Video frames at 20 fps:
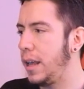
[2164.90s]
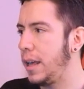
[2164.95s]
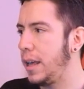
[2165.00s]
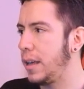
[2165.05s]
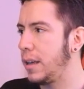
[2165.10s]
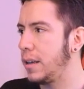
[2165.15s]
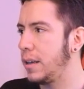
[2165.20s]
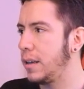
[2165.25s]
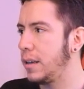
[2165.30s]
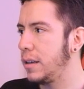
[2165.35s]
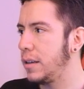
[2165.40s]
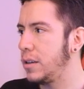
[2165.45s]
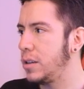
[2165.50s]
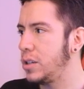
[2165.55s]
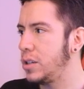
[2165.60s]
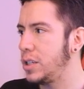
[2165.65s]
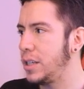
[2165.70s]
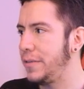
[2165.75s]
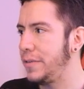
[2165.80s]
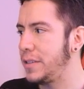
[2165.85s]
Like
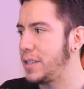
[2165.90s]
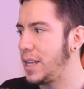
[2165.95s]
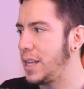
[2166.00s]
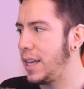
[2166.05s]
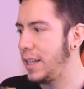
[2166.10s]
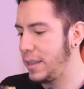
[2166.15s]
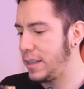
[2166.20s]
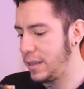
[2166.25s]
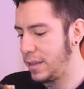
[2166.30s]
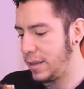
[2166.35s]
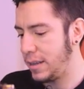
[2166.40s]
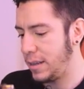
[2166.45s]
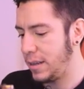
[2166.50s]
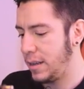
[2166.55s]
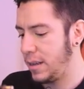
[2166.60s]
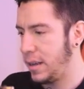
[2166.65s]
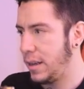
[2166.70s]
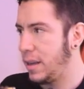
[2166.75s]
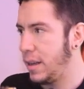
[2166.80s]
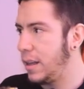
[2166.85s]
Shiv said,
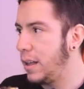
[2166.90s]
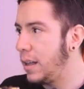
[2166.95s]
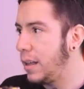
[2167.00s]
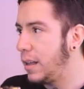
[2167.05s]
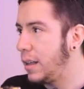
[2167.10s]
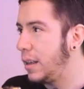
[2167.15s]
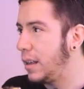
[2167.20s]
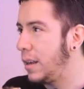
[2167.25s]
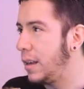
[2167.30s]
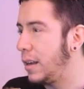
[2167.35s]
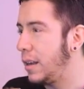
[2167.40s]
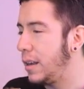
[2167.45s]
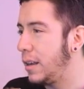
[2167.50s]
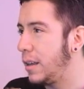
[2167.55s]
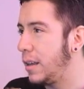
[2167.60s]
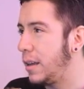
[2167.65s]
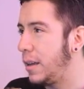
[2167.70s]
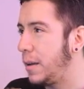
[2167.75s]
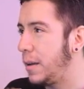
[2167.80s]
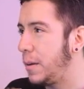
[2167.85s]

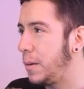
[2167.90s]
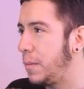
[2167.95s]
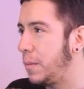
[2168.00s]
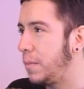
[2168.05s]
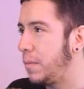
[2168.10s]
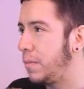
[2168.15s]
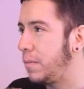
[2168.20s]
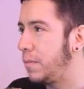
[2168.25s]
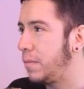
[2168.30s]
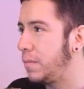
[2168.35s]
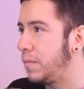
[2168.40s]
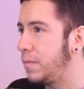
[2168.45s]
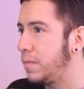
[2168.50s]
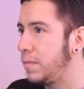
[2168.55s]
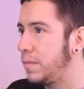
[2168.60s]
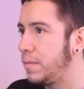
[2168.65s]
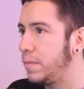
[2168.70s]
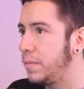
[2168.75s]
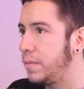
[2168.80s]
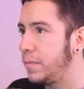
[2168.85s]
can
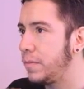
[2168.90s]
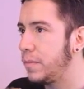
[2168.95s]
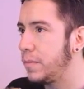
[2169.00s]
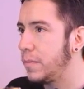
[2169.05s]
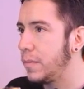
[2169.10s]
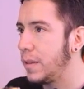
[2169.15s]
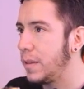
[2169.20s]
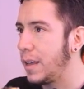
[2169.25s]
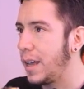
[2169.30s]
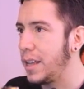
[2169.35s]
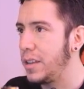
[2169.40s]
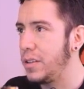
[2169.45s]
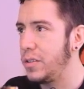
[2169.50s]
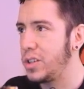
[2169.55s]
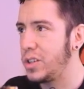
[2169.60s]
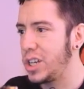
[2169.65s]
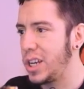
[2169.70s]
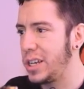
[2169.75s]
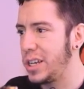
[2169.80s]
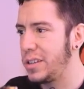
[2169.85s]

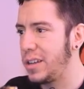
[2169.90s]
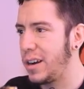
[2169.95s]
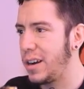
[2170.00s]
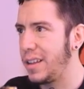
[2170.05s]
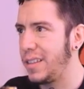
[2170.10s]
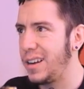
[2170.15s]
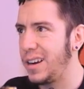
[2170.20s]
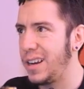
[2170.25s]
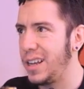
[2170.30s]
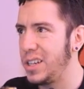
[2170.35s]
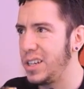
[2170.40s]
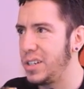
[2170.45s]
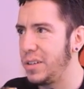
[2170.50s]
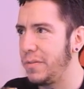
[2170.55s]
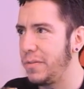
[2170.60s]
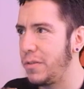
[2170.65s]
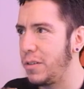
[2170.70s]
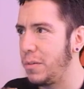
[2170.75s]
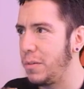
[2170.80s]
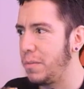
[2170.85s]
you change the render
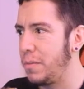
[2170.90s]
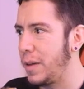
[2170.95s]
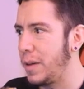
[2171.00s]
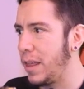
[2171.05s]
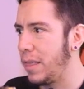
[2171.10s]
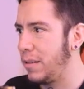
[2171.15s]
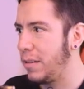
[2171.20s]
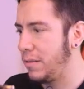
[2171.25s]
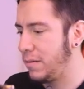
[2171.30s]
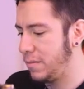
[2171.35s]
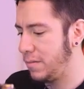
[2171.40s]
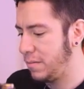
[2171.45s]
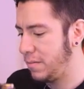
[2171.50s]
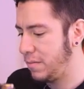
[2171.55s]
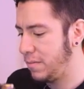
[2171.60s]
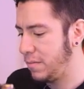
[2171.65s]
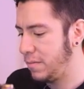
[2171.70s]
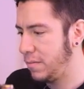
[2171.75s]
engine from Python?